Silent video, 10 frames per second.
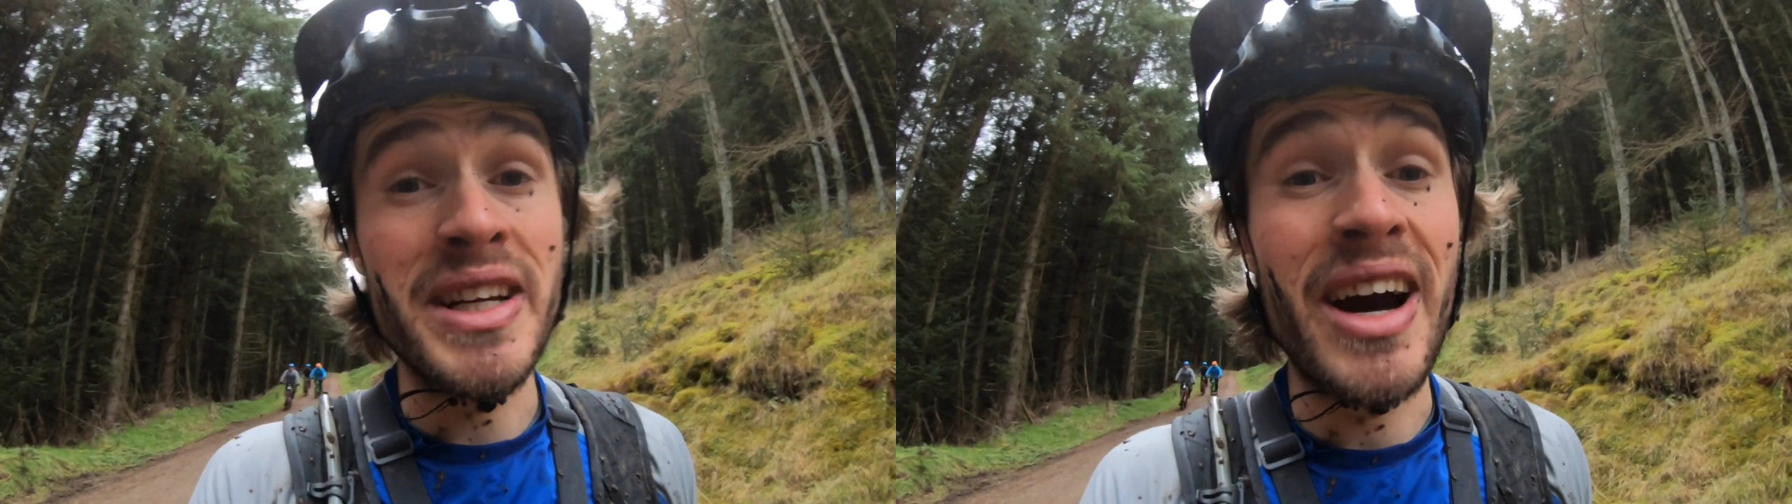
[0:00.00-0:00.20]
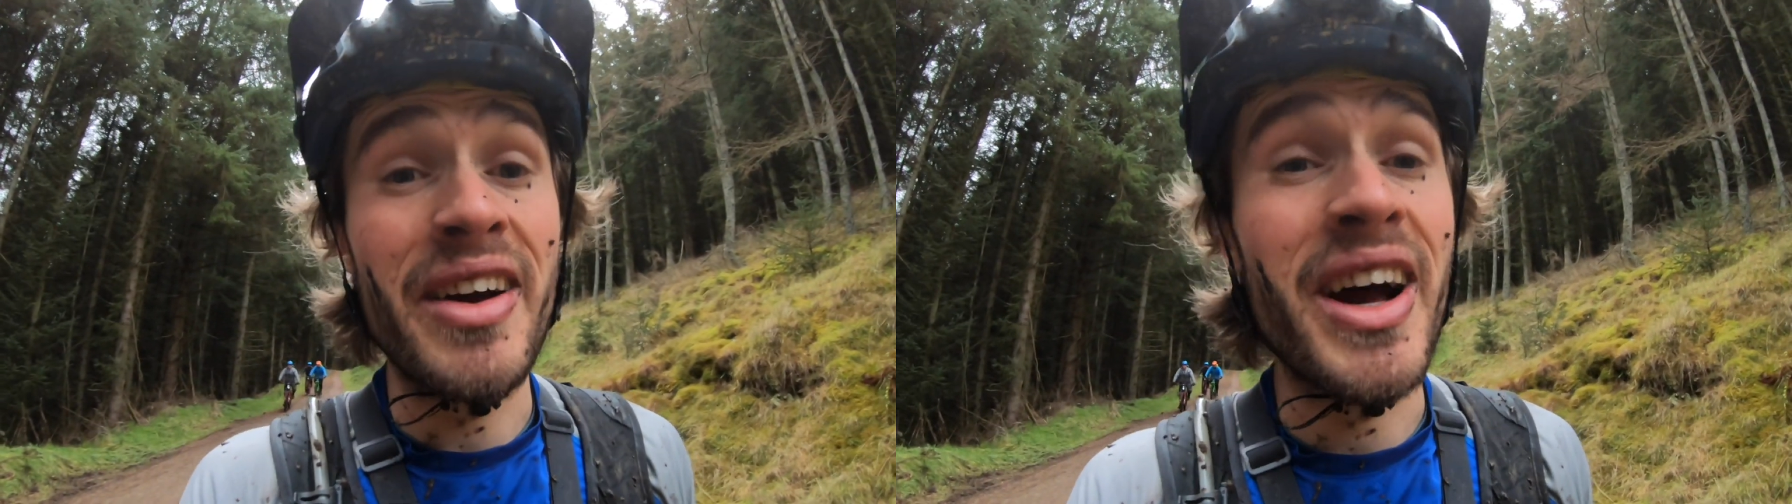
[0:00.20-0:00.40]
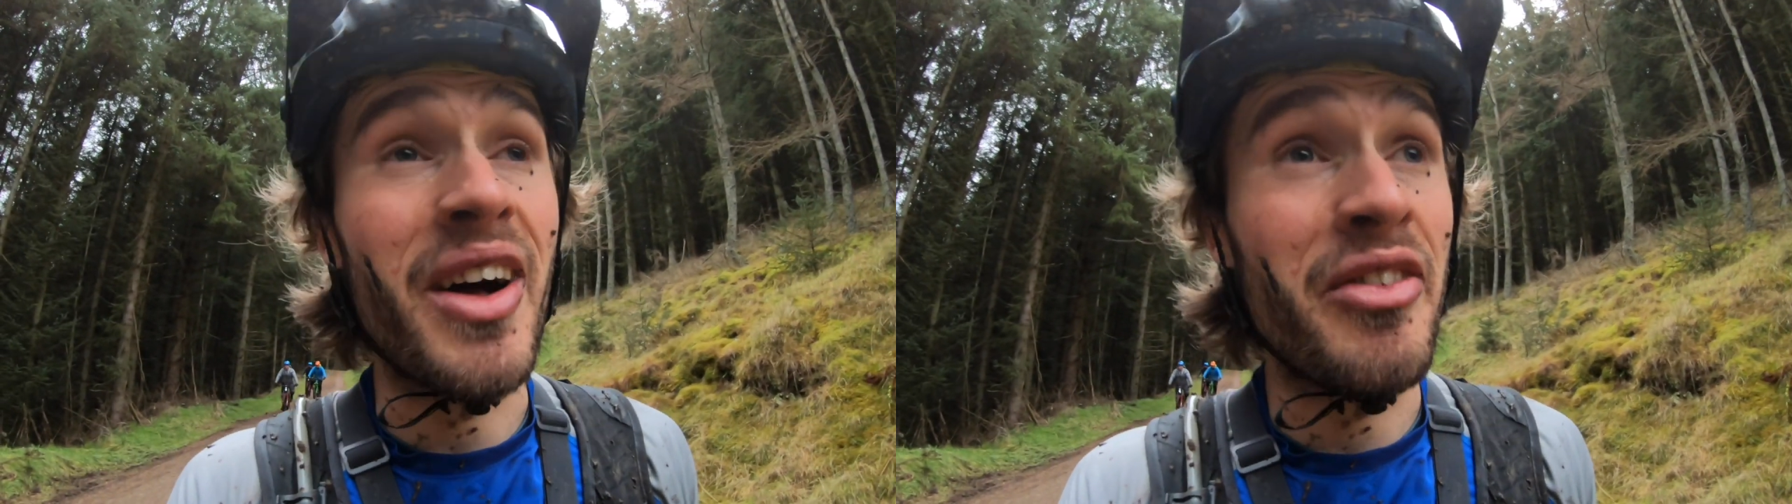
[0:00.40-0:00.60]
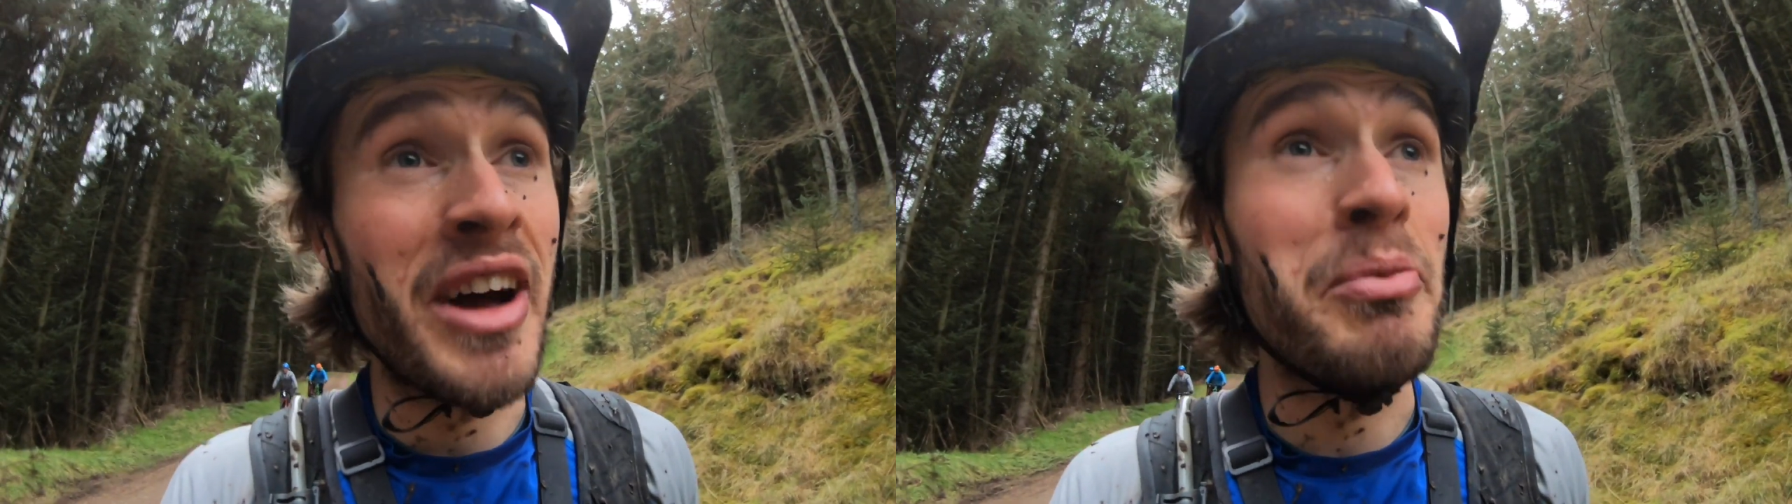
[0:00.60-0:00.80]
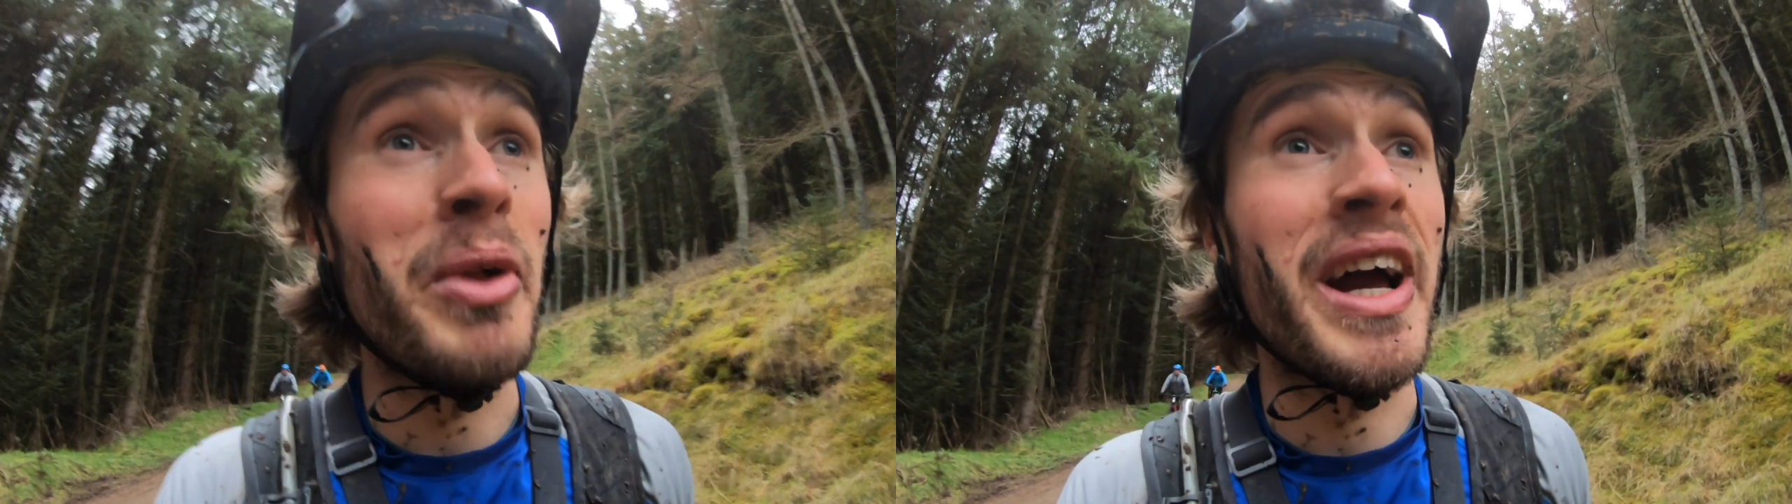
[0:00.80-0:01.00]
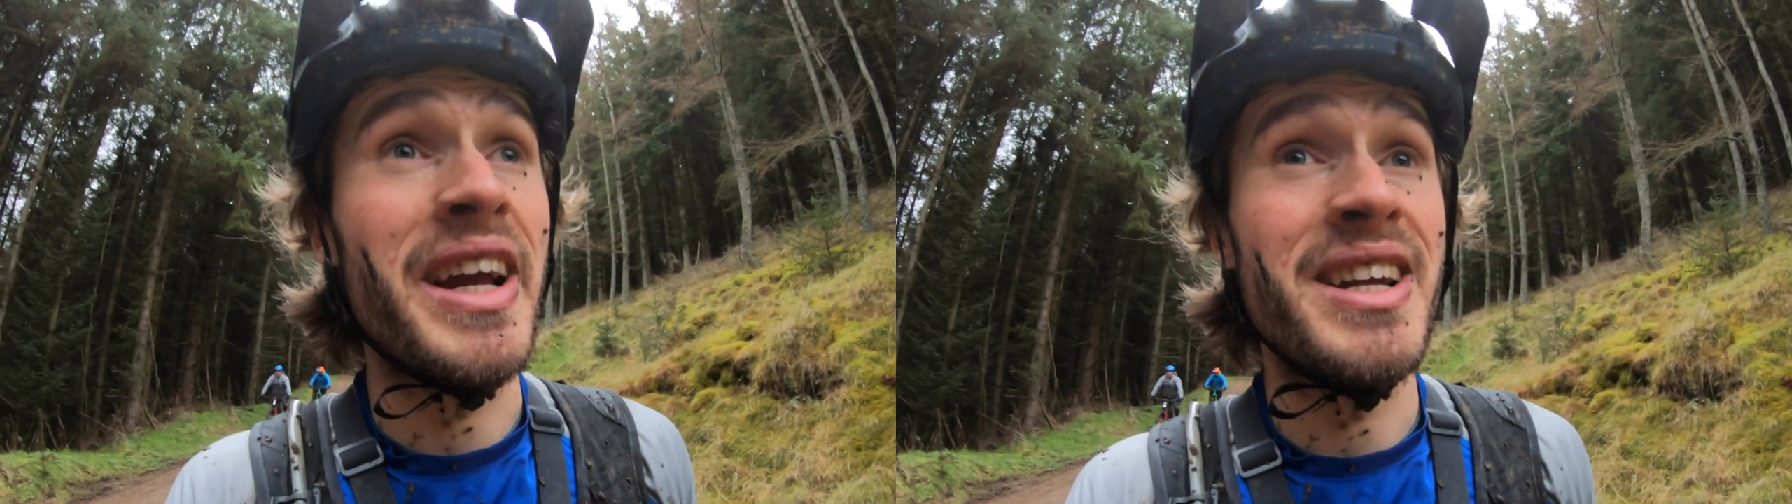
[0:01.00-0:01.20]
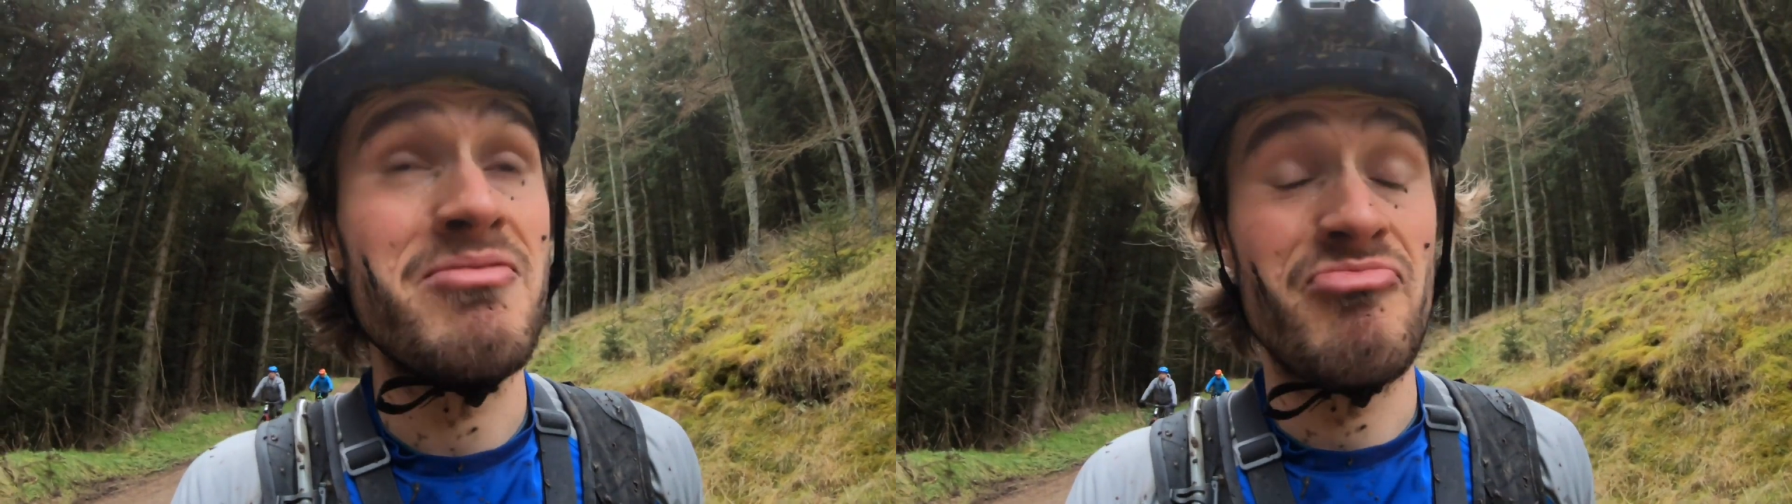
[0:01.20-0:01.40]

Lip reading: downhill, fair play